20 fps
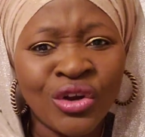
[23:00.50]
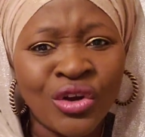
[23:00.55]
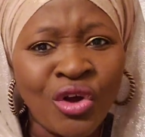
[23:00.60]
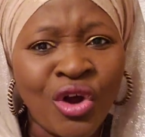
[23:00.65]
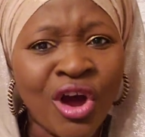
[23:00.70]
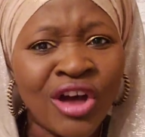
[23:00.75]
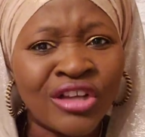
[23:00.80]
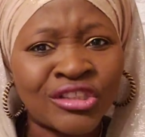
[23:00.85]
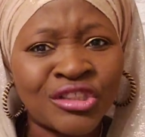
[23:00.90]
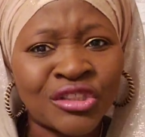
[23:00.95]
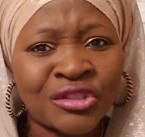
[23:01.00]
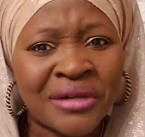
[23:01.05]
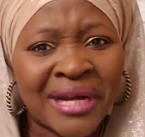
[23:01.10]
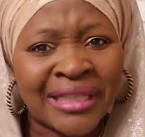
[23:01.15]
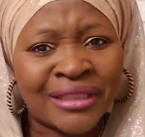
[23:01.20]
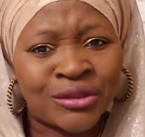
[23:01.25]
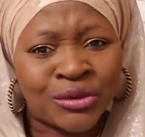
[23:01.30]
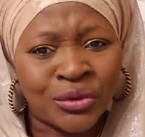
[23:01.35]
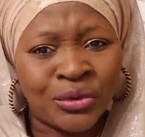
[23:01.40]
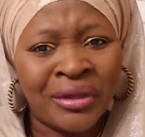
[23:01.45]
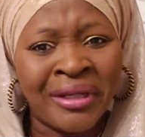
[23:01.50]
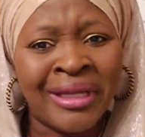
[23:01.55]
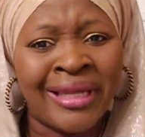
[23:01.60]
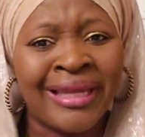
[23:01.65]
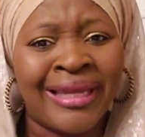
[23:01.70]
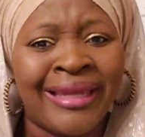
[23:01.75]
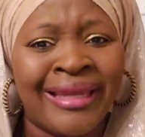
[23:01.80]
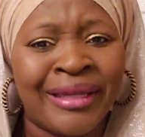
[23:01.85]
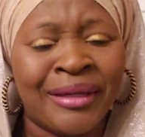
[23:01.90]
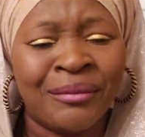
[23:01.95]
go straight to
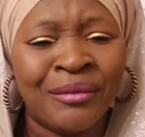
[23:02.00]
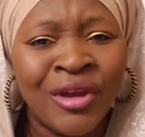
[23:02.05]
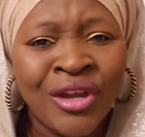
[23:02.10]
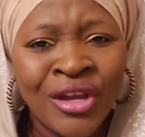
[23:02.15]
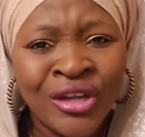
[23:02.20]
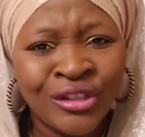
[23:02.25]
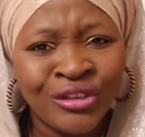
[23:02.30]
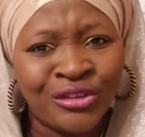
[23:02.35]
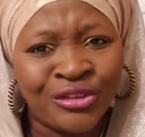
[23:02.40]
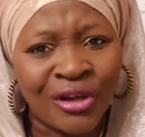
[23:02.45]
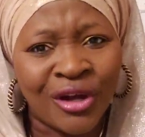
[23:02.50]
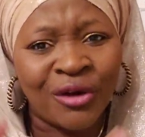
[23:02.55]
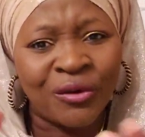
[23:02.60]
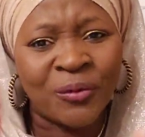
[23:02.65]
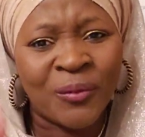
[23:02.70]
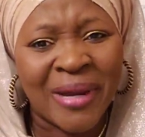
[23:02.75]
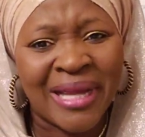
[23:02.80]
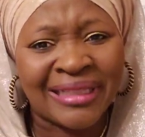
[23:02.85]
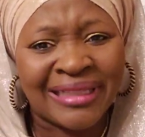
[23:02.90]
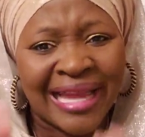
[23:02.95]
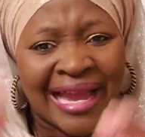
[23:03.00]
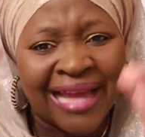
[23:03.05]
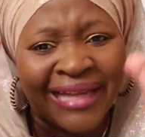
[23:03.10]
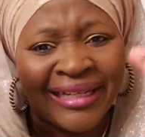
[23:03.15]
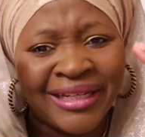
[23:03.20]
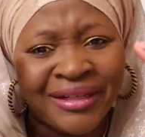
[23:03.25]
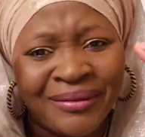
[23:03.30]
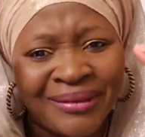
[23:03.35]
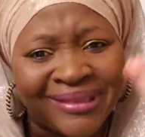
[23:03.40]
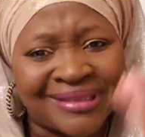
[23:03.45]
him. Don't wait at
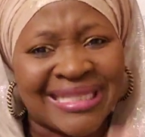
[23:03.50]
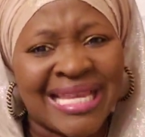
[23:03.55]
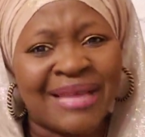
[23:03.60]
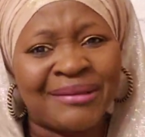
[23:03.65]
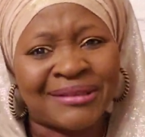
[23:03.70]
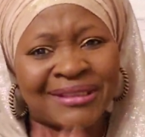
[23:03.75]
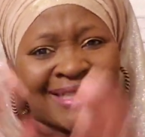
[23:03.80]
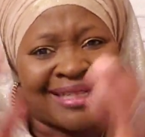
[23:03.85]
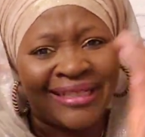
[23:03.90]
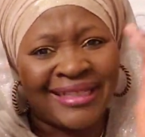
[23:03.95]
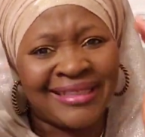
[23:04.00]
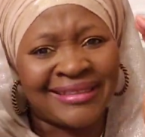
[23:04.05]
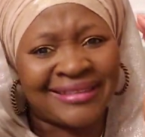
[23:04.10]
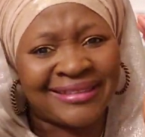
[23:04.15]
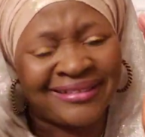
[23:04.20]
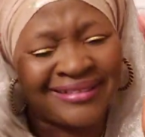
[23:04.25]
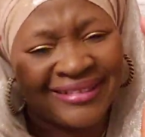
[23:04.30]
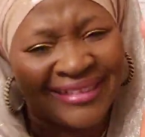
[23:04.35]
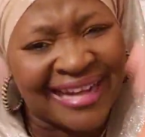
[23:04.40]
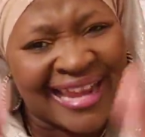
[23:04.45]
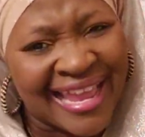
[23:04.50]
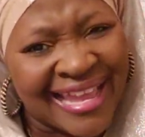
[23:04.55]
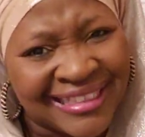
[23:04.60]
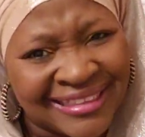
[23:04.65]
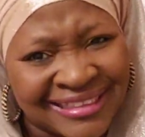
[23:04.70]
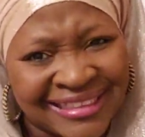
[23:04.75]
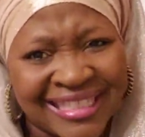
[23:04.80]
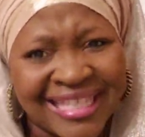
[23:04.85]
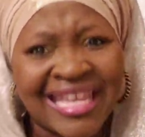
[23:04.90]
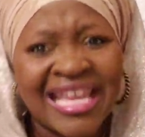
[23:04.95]
the receptionist
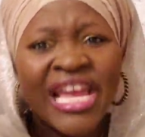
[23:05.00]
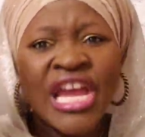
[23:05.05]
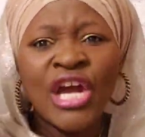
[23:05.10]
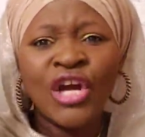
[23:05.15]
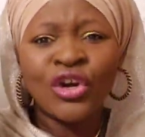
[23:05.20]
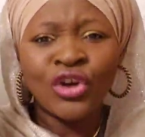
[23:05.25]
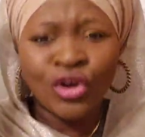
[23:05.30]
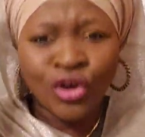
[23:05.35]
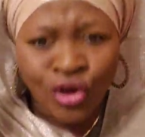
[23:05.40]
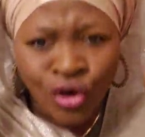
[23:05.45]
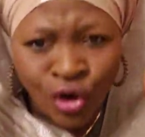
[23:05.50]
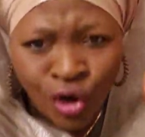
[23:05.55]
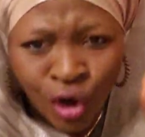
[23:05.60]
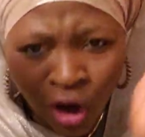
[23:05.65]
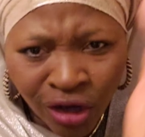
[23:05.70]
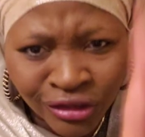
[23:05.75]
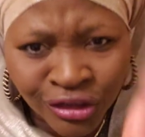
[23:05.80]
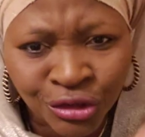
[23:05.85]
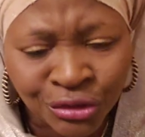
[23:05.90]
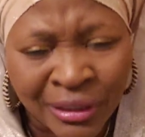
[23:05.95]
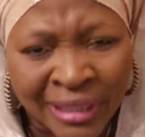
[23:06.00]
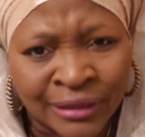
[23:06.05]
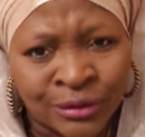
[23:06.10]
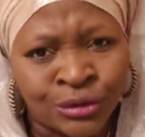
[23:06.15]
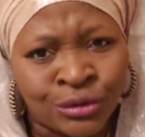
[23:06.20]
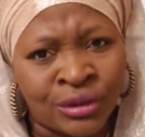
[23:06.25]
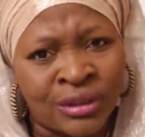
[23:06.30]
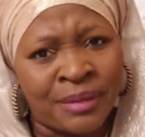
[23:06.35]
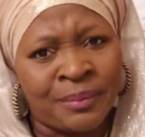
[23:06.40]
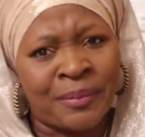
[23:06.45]
desk. Go straight
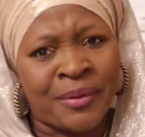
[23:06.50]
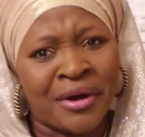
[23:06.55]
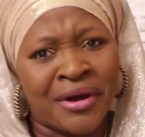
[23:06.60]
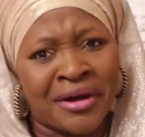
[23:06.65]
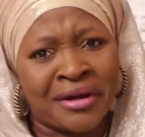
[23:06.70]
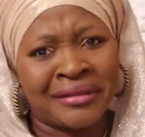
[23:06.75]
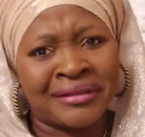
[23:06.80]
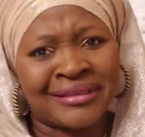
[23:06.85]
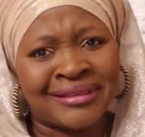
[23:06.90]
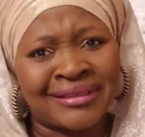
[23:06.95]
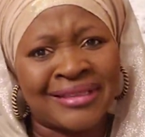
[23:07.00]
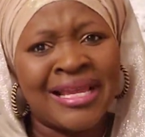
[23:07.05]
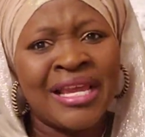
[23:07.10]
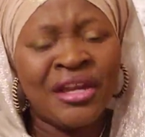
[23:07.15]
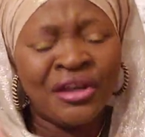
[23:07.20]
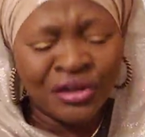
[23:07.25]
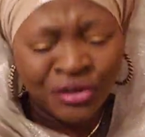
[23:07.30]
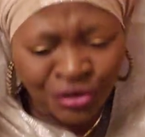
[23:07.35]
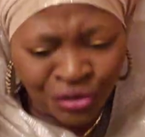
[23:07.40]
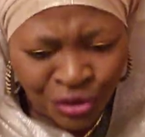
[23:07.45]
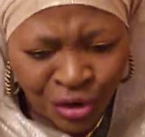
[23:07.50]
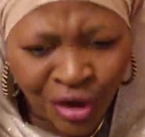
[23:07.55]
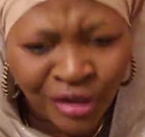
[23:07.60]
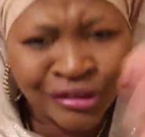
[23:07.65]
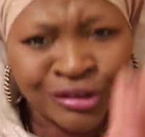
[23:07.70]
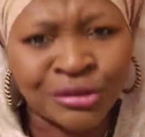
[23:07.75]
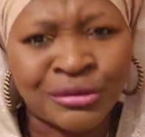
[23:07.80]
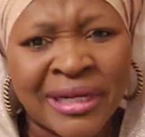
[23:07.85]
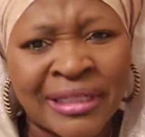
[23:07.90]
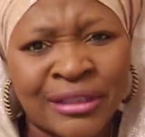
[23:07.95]
to the boss. Go
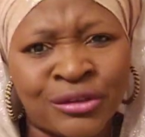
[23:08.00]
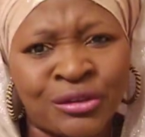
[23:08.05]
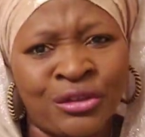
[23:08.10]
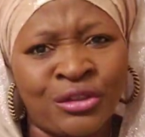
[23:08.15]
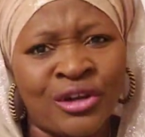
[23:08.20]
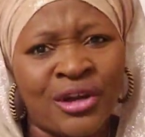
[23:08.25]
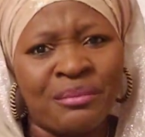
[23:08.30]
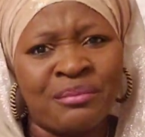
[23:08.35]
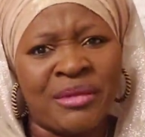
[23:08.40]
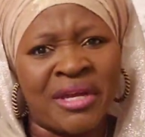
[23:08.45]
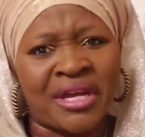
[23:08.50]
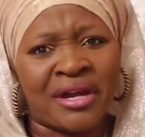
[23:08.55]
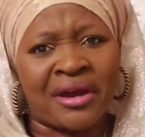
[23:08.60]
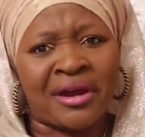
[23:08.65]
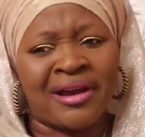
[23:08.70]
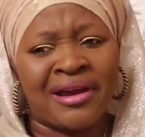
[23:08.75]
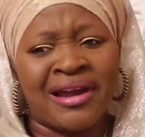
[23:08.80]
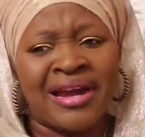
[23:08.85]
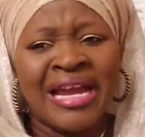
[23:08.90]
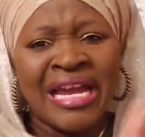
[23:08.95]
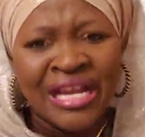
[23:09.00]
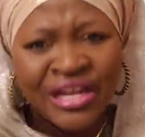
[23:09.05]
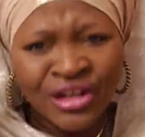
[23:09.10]
straight to your maker.